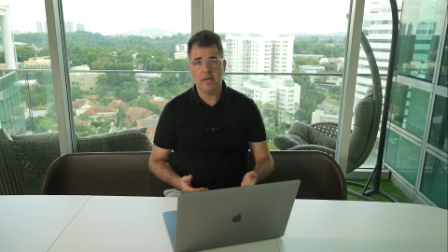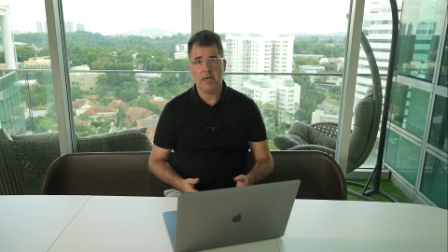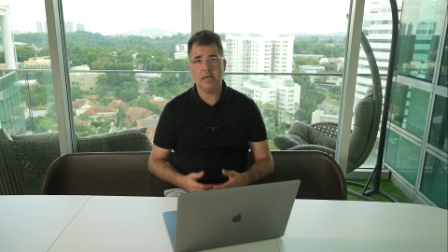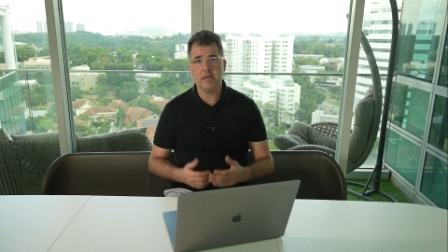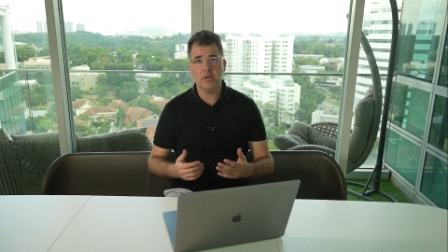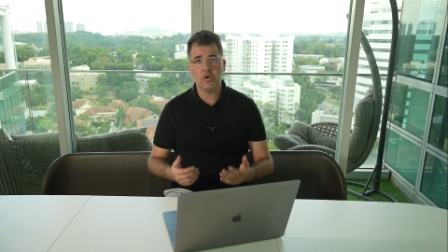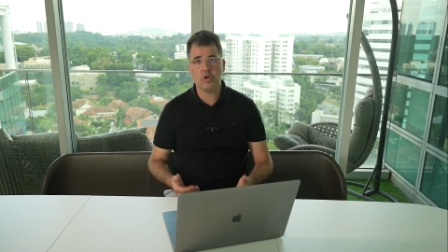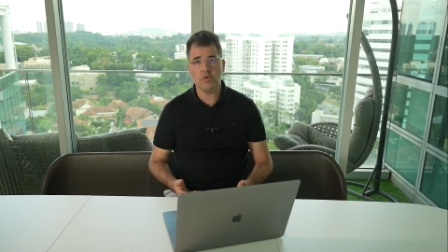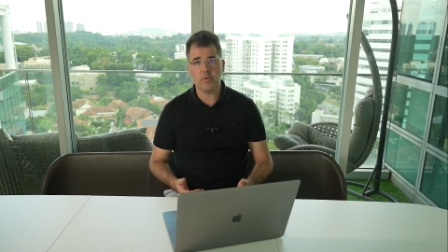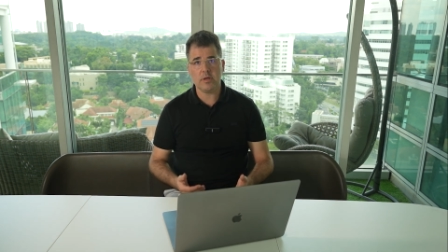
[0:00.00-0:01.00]
in
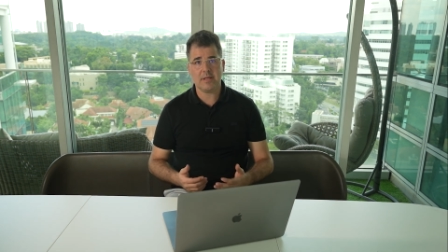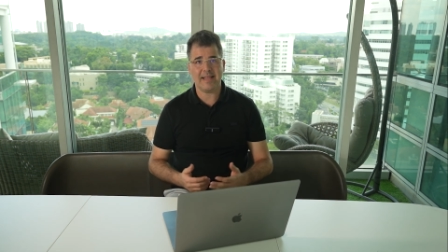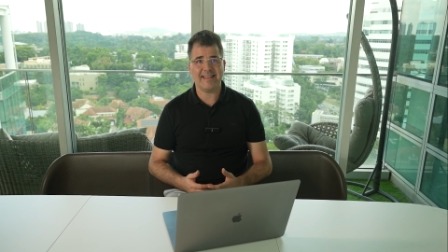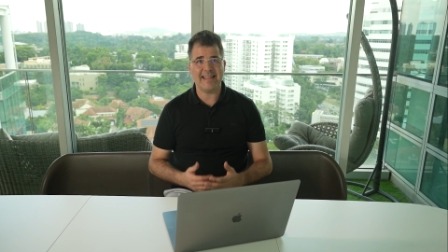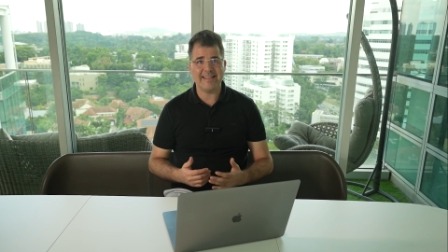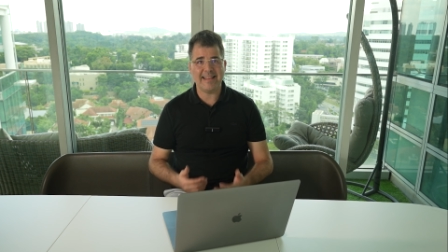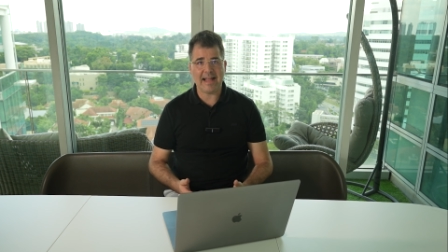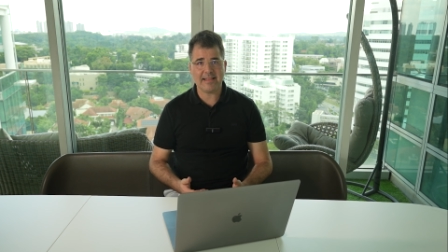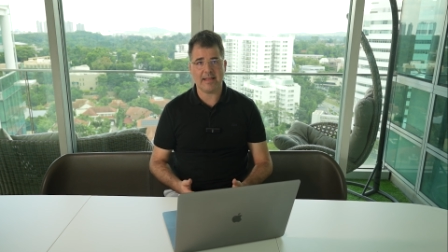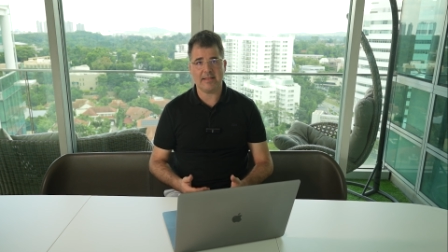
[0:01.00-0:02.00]
ensuring that the
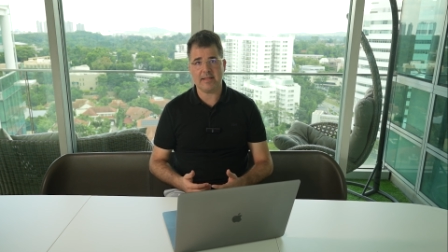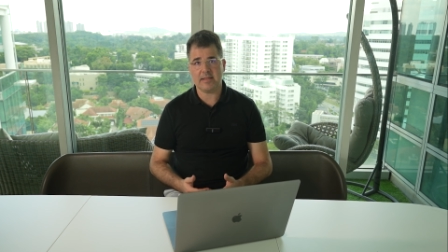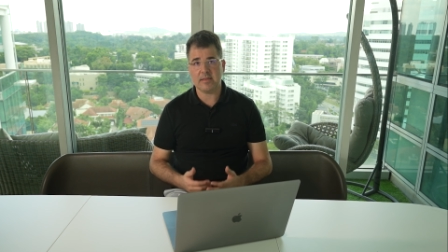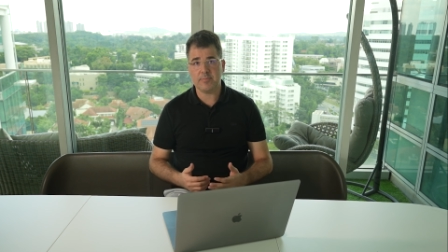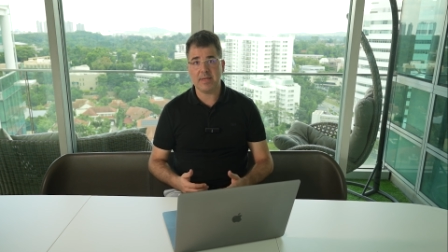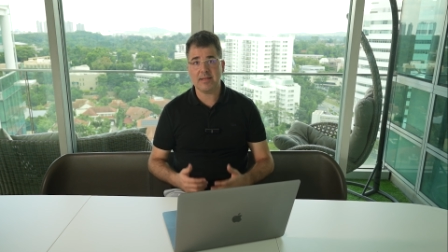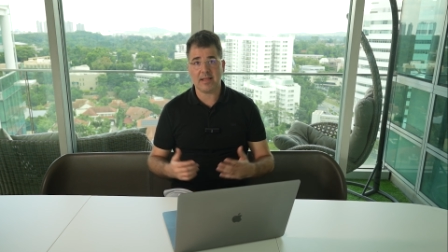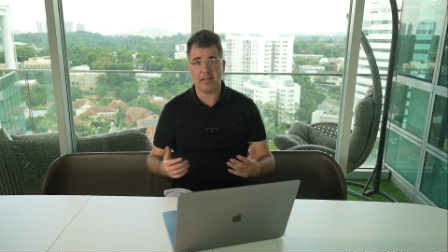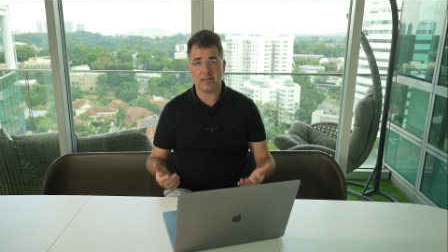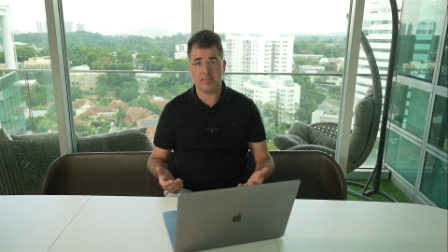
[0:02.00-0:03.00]
data that is being
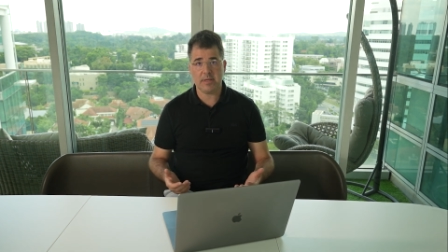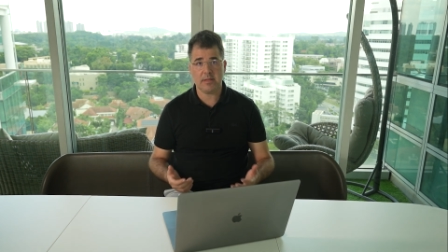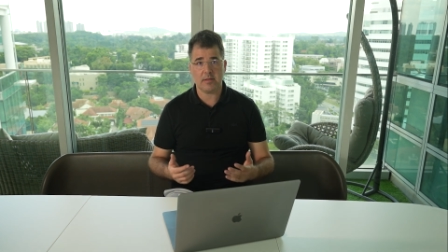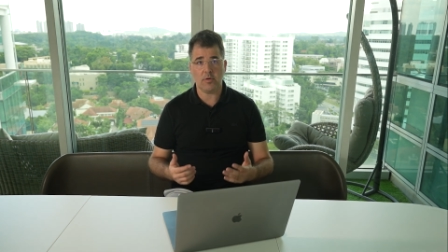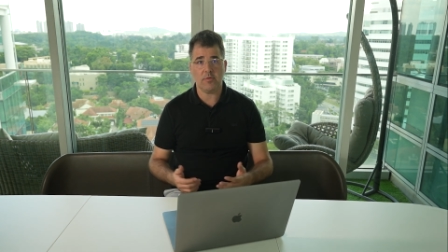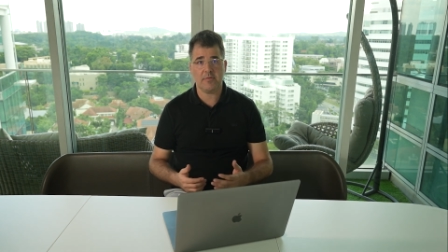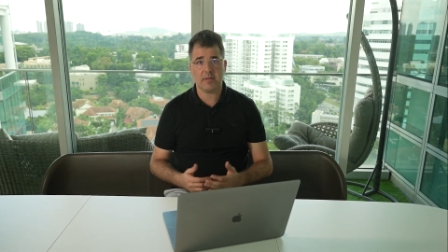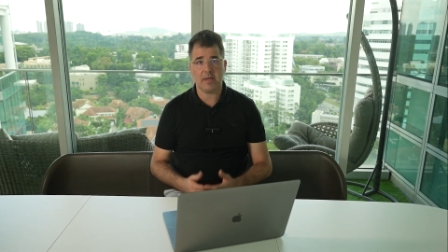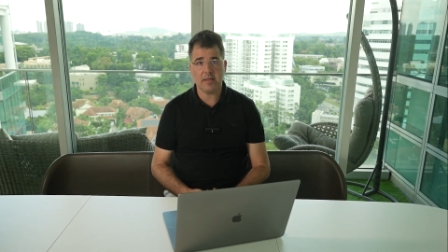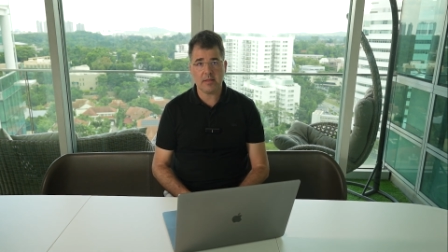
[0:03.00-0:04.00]
transmitted over
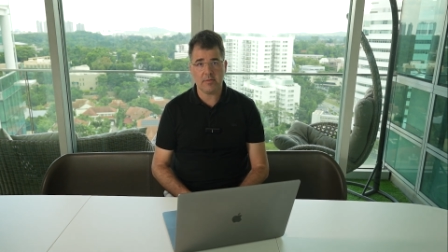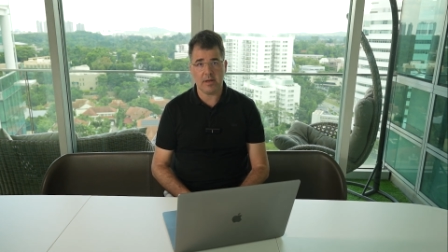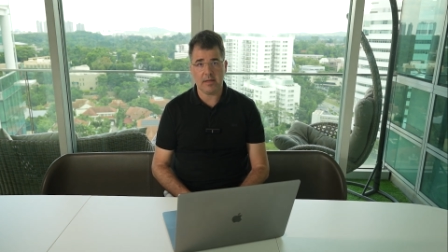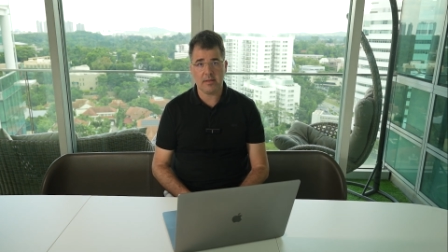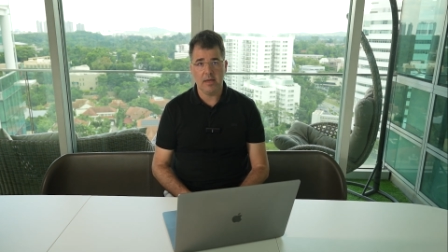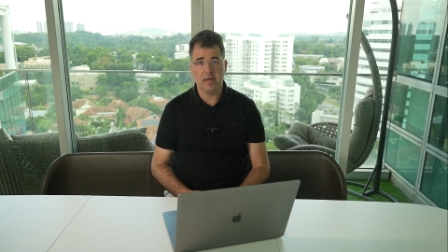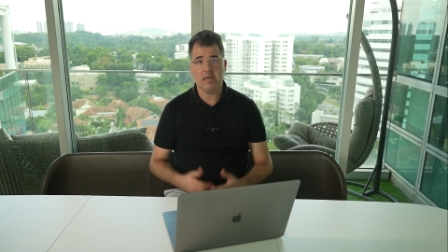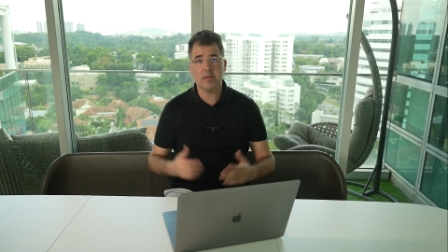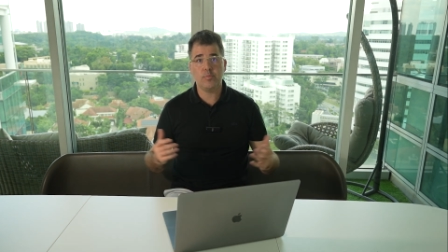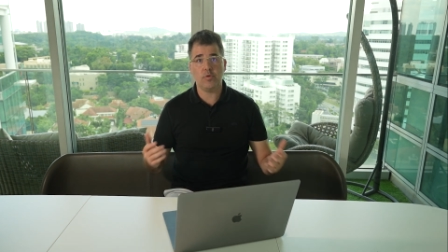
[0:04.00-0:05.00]
the internet
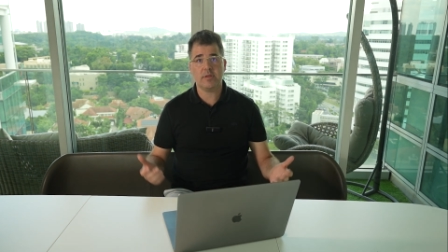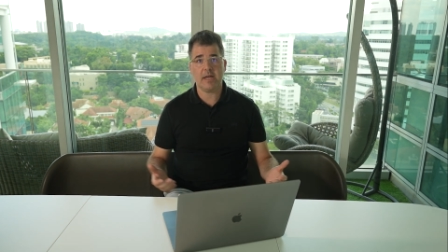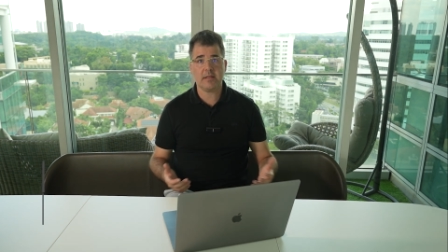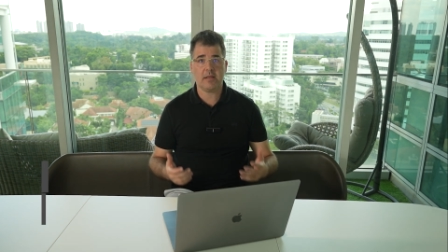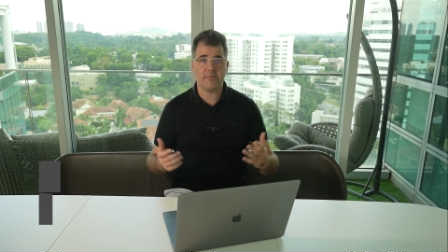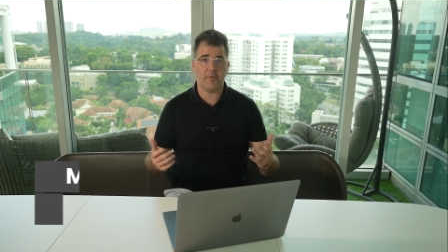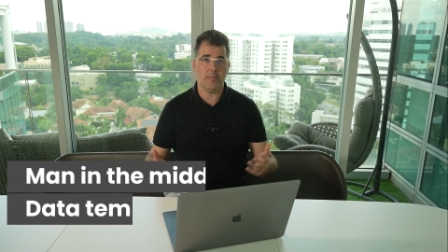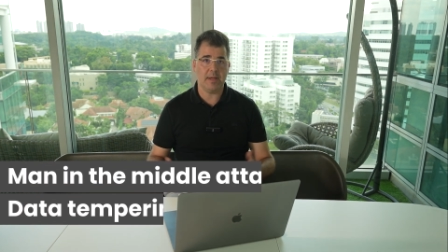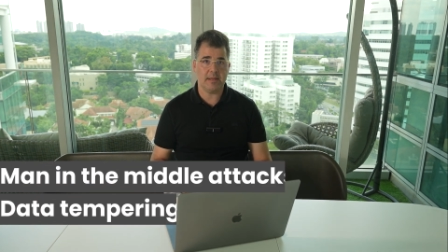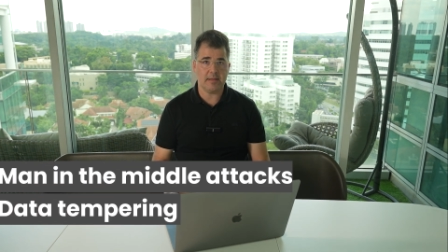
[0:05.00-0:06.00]
is protected from
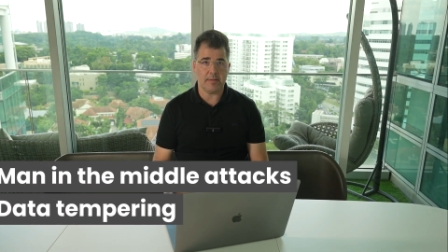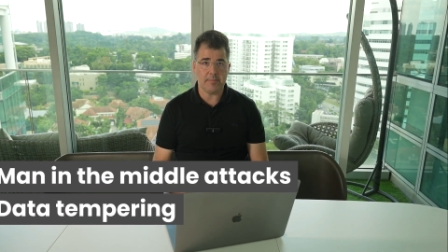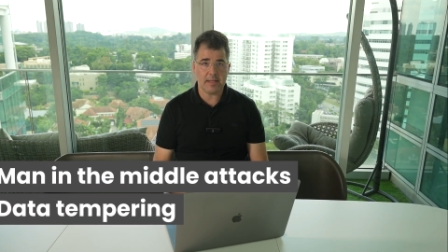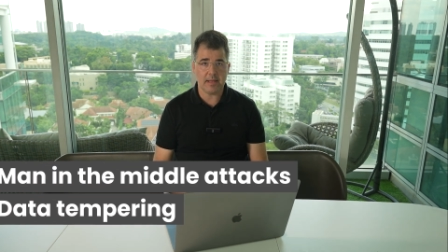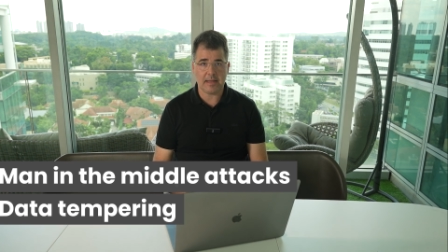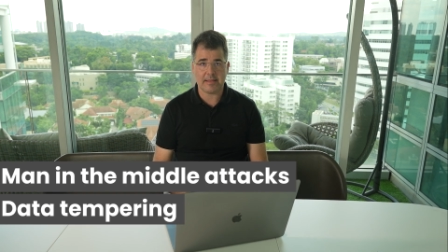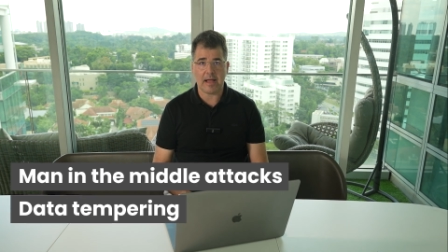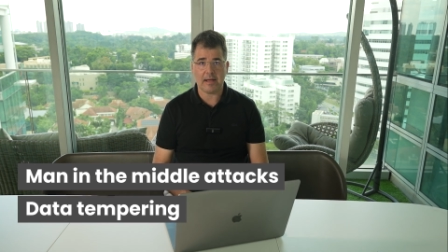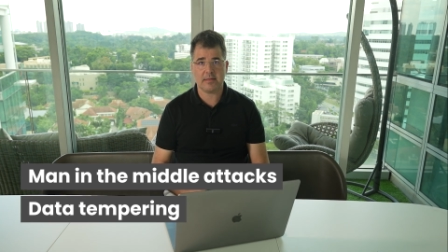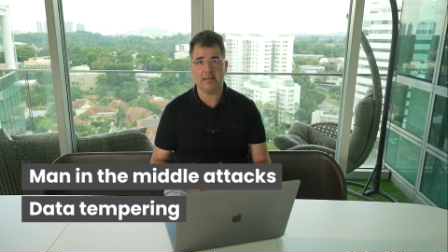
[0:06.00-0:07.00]
man-in-the-middle
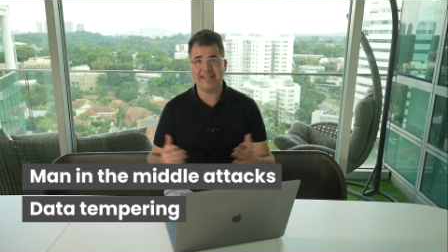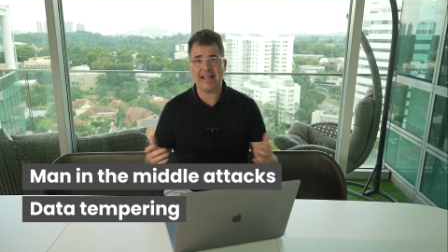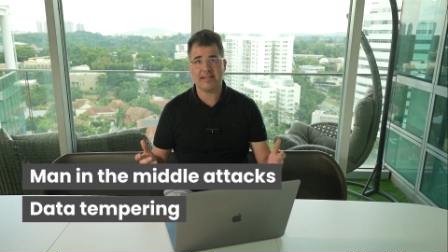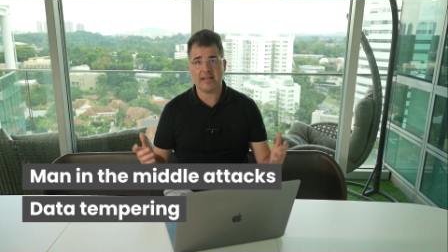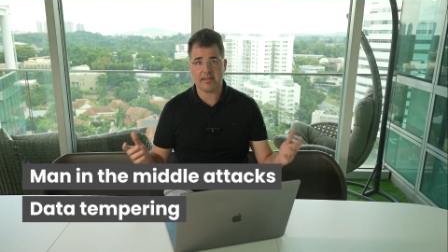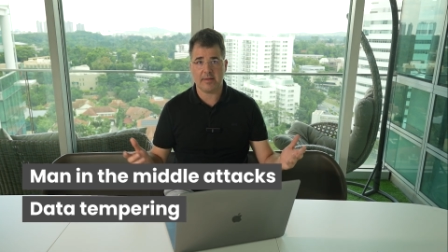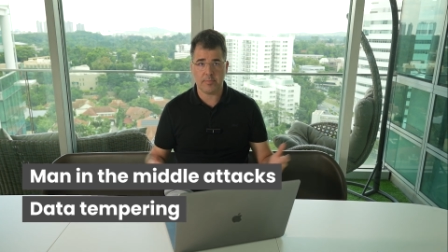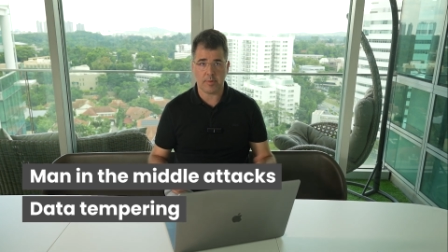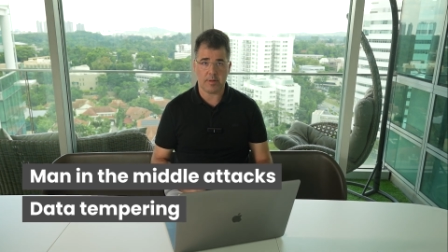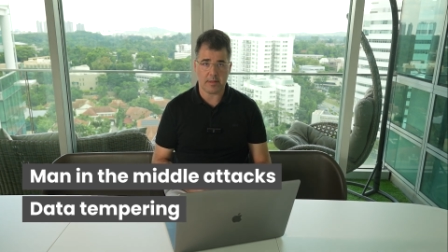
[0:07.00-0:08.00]
attacks and data
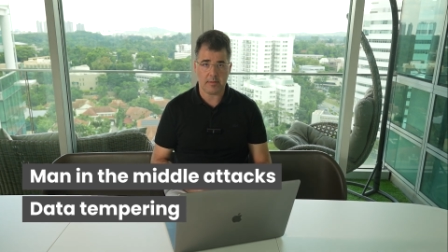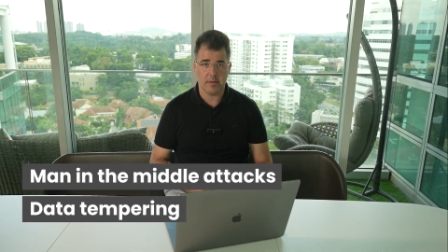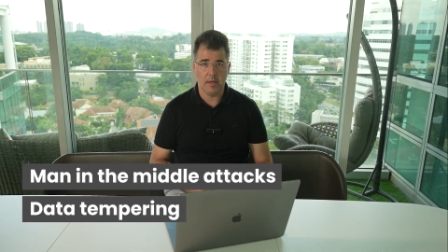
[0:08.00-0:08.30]
tampering.